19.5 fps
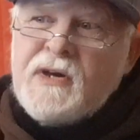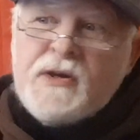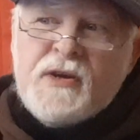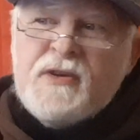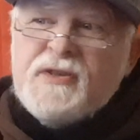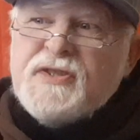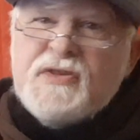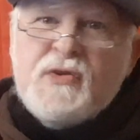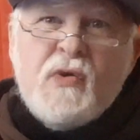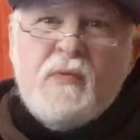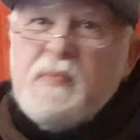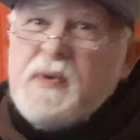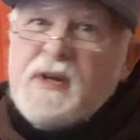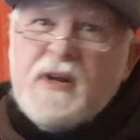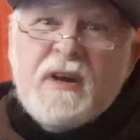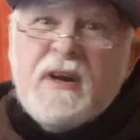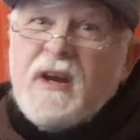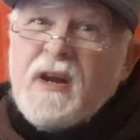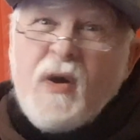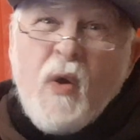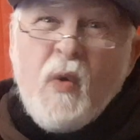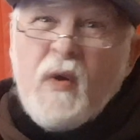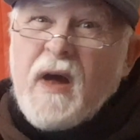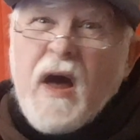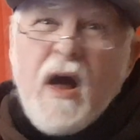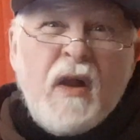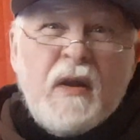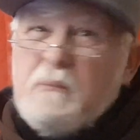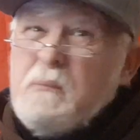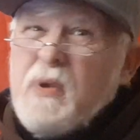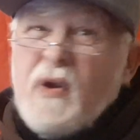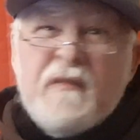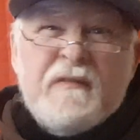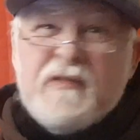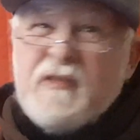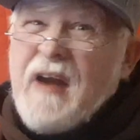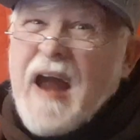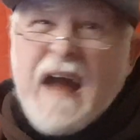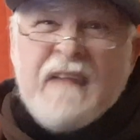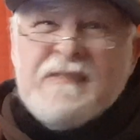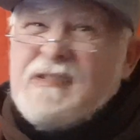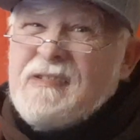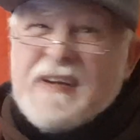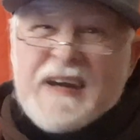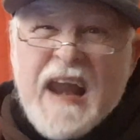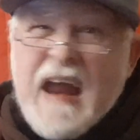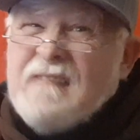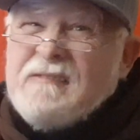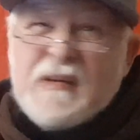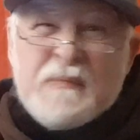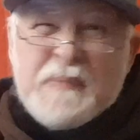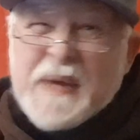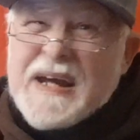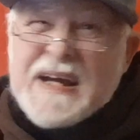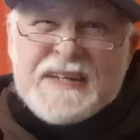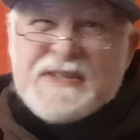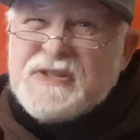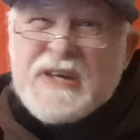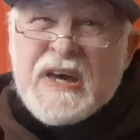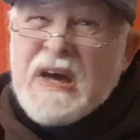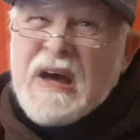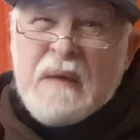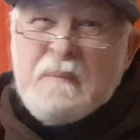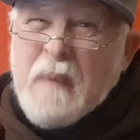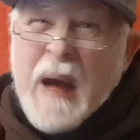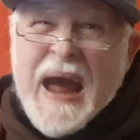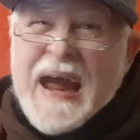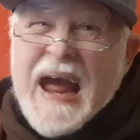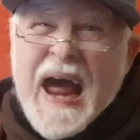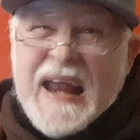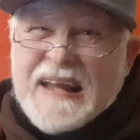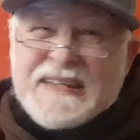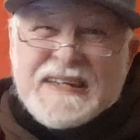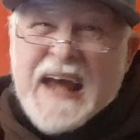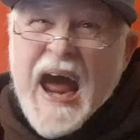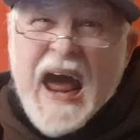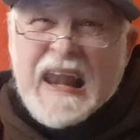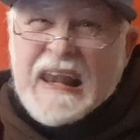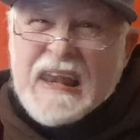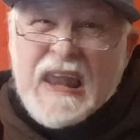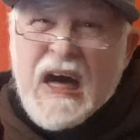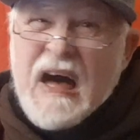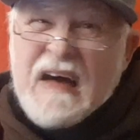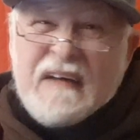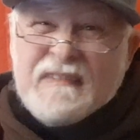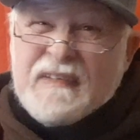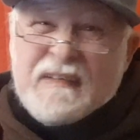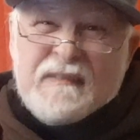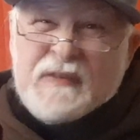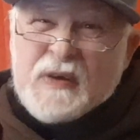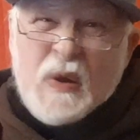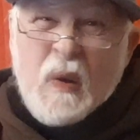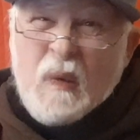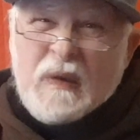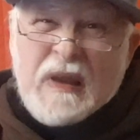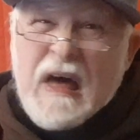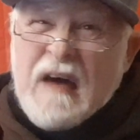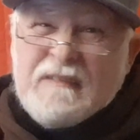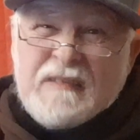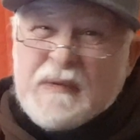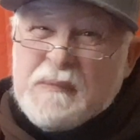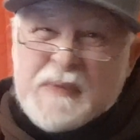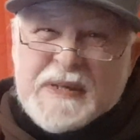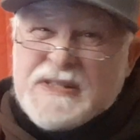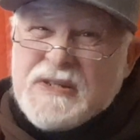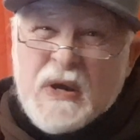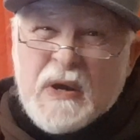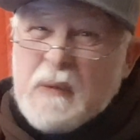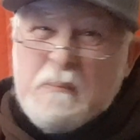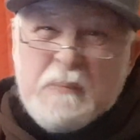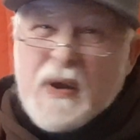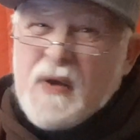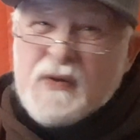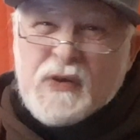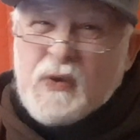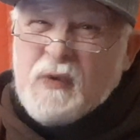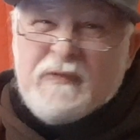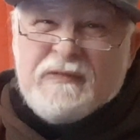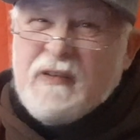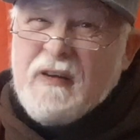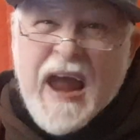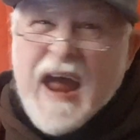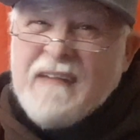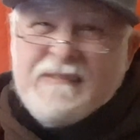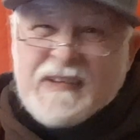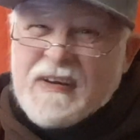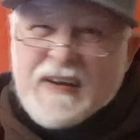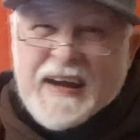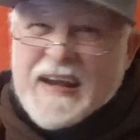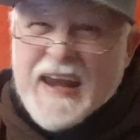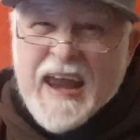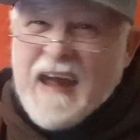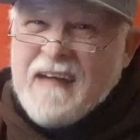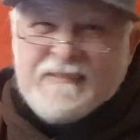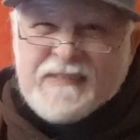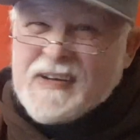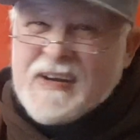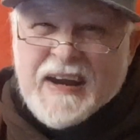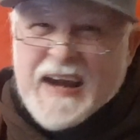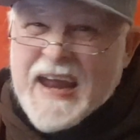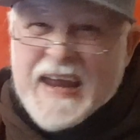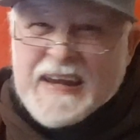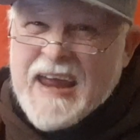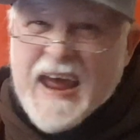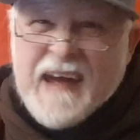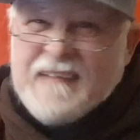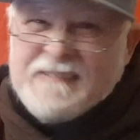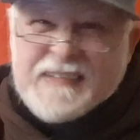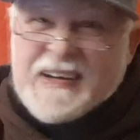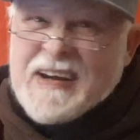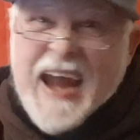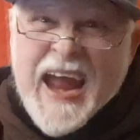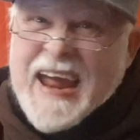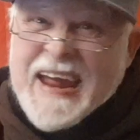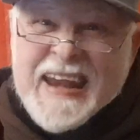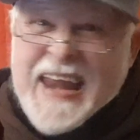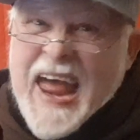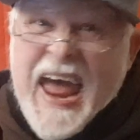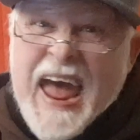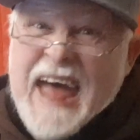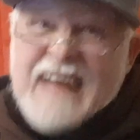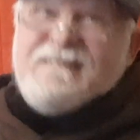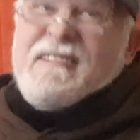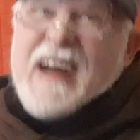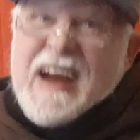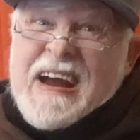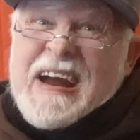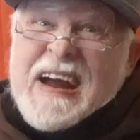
you're stupid and you're going to go to hell and burn forever and ever because my God is a God of love, and if you don't love him, he's going to burn you forever and ever and ever and ever.